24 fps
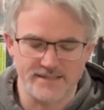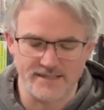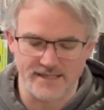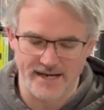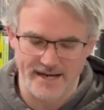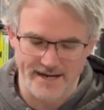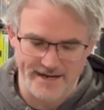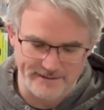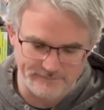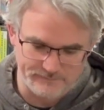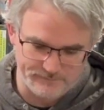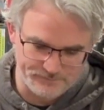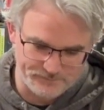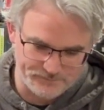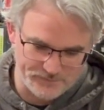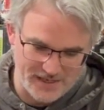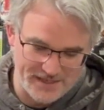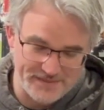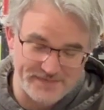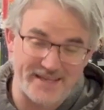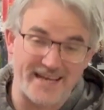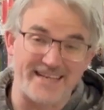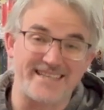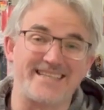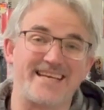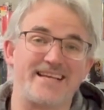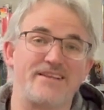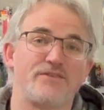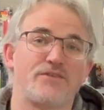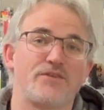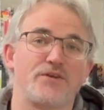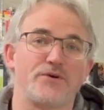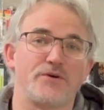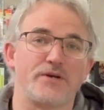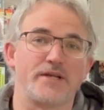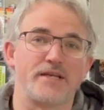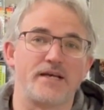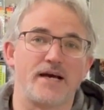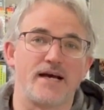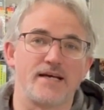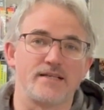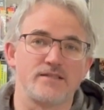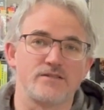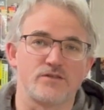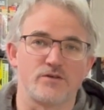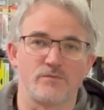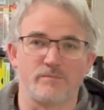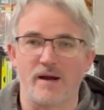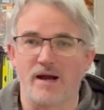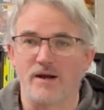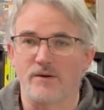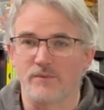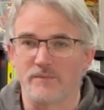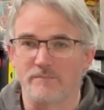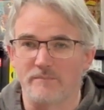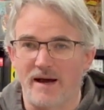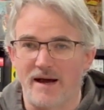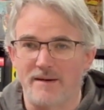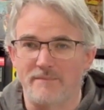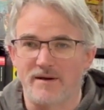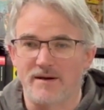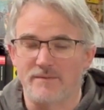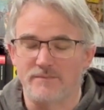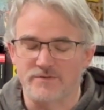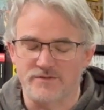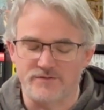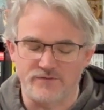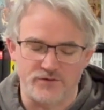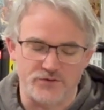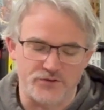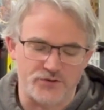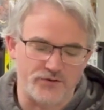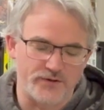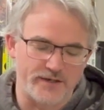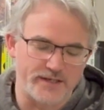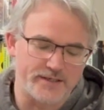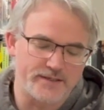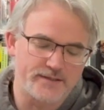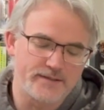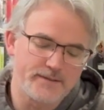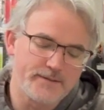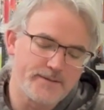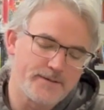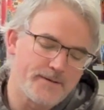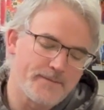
in 1939, so back when Batman was first created.